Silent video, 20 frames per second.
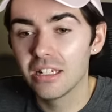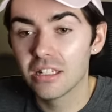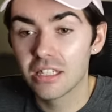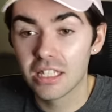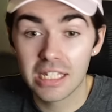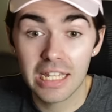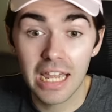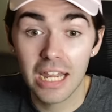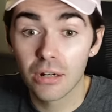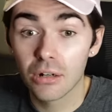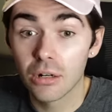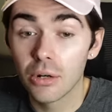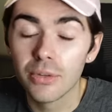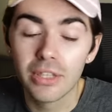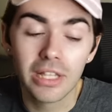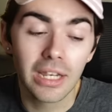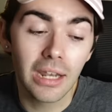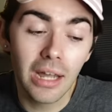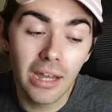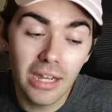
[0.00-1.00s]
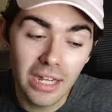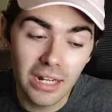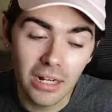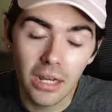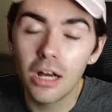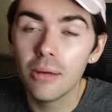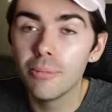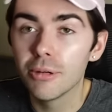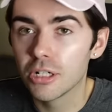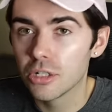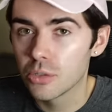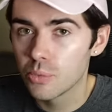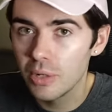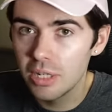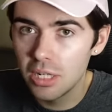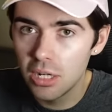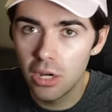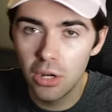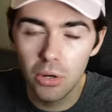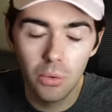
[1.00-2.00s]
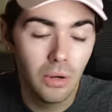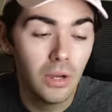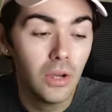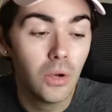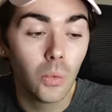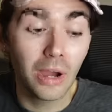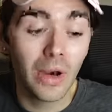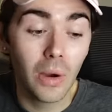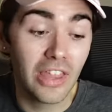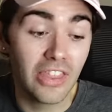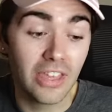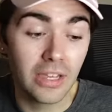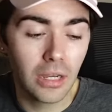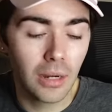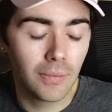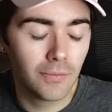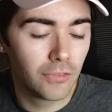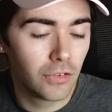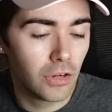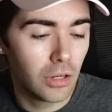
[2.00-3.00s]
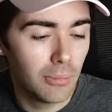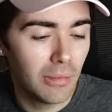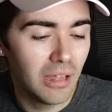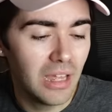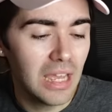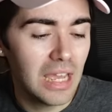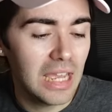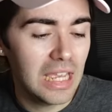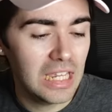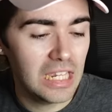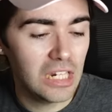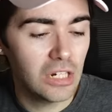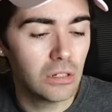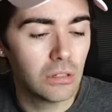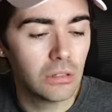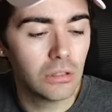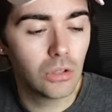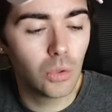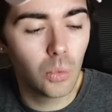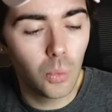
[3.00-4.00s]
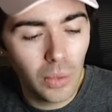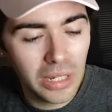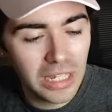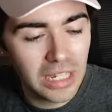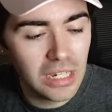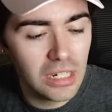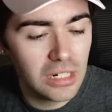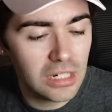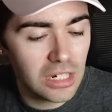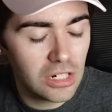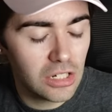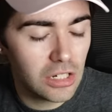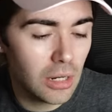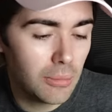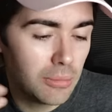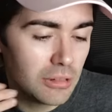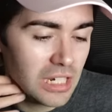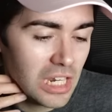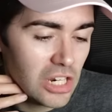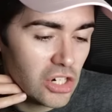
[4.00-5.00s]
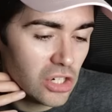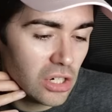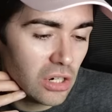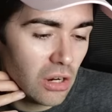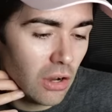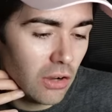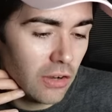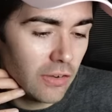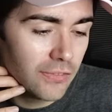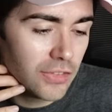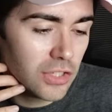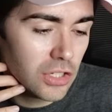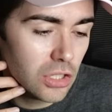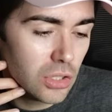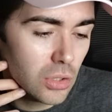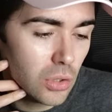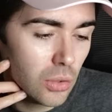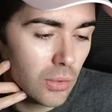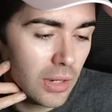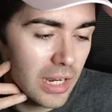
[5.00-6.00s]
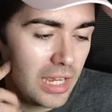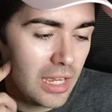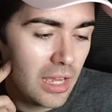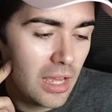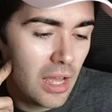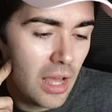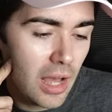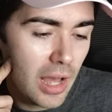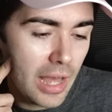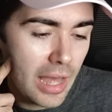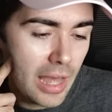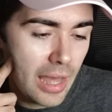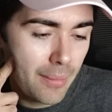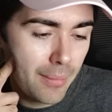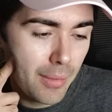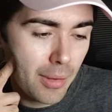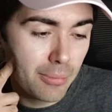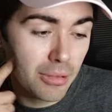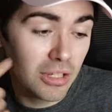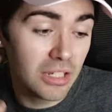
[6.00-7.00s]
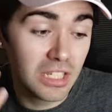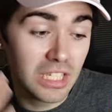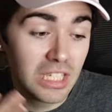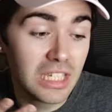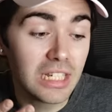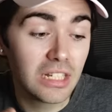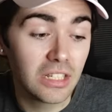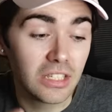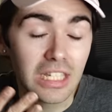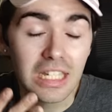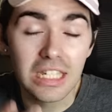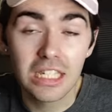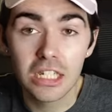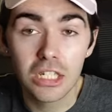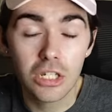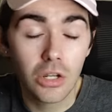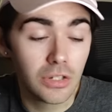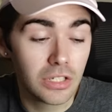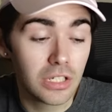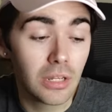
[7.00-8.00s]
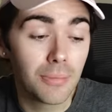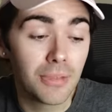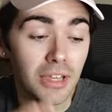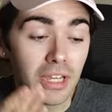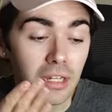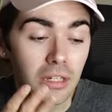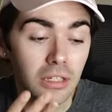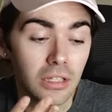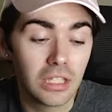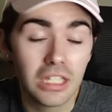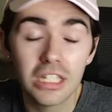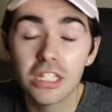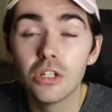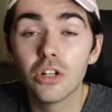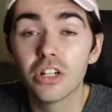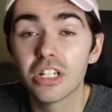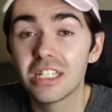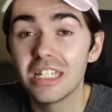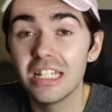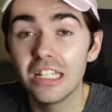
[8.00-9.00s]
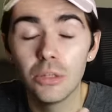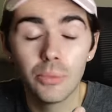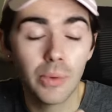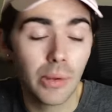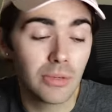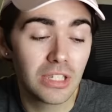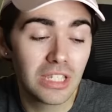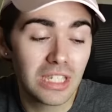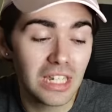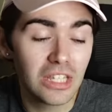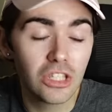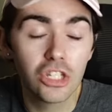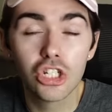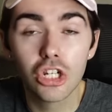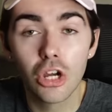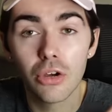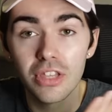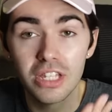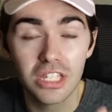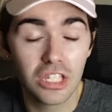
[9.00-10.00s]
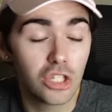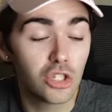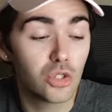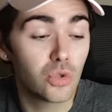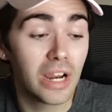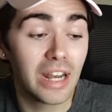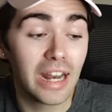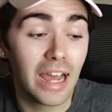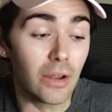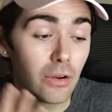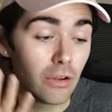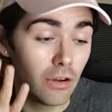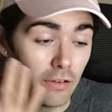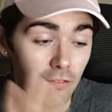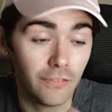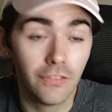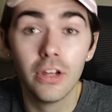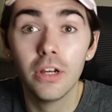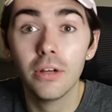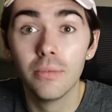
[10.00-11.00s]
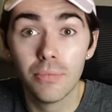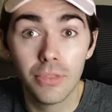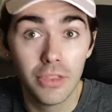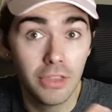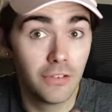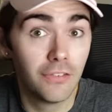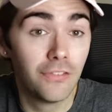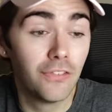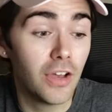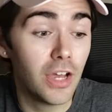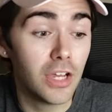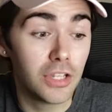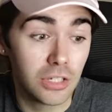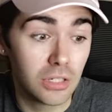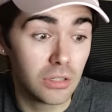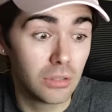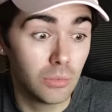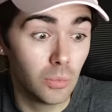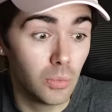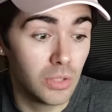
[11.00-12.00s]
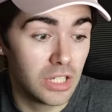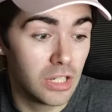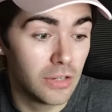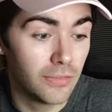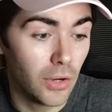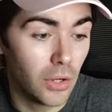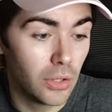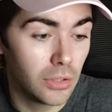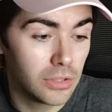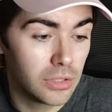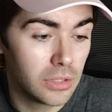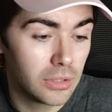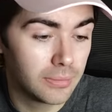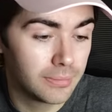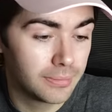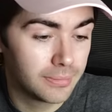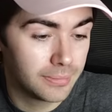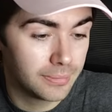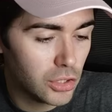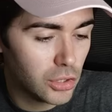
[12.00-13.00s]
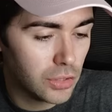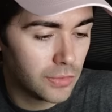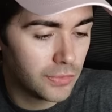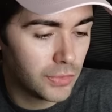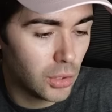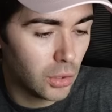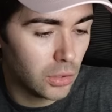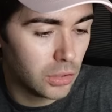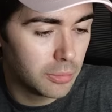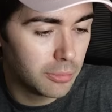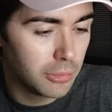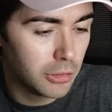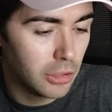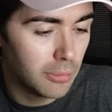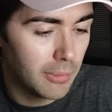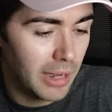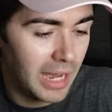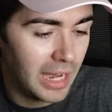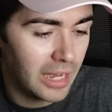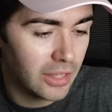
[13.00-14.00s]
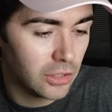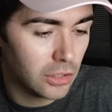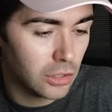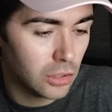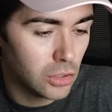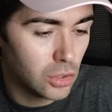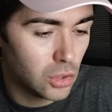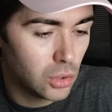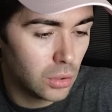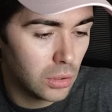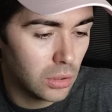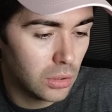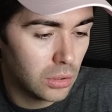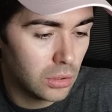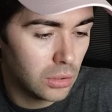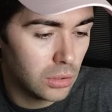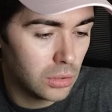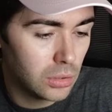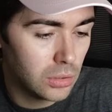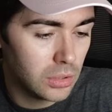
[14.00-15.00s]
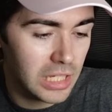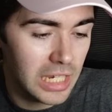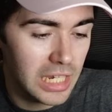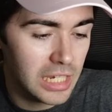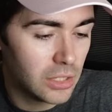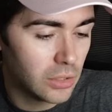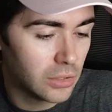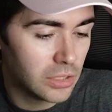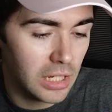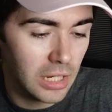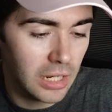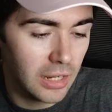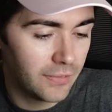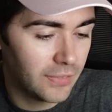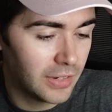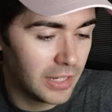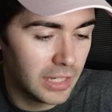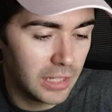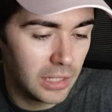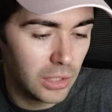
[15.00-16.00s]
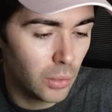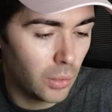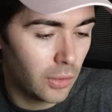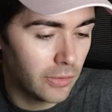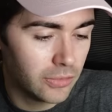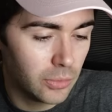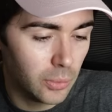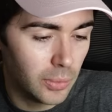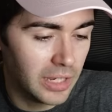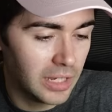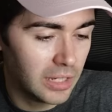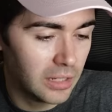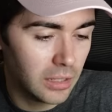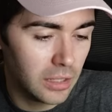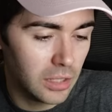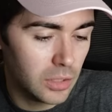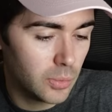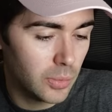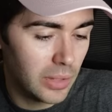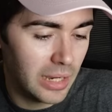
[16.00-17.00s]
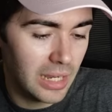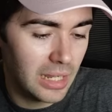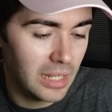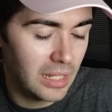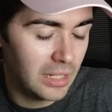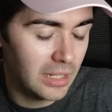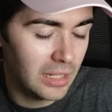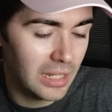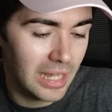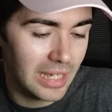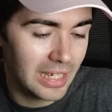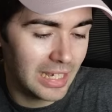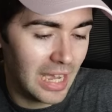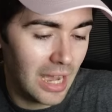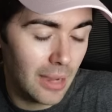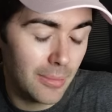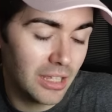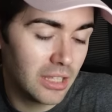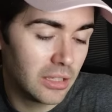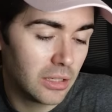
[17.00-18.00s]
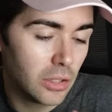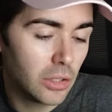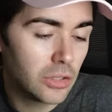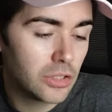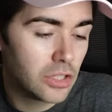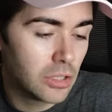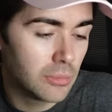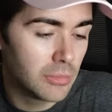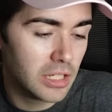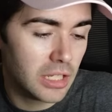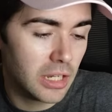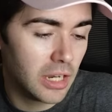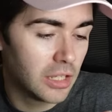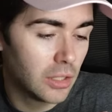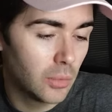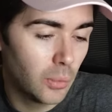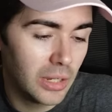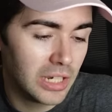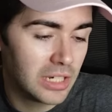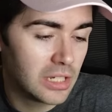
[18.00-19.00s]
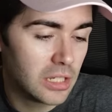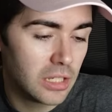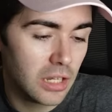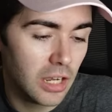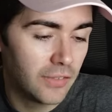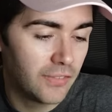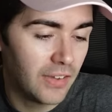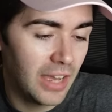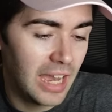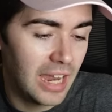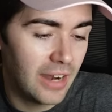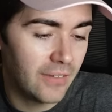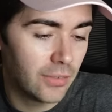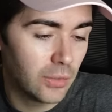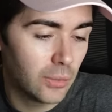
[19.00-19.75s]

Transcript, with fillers: and the Scarecrow and the Lion are because we know where they come from in the Wicked interpretation of the story. Um, but still, this is not something, this is not a scene that we would see in the show. This is straight out of the first Wizard of Oz. Another shot of Goldblum at the controls. He's got a lovely coiffed wig as well. Again, I mean, the costume design, the wig design for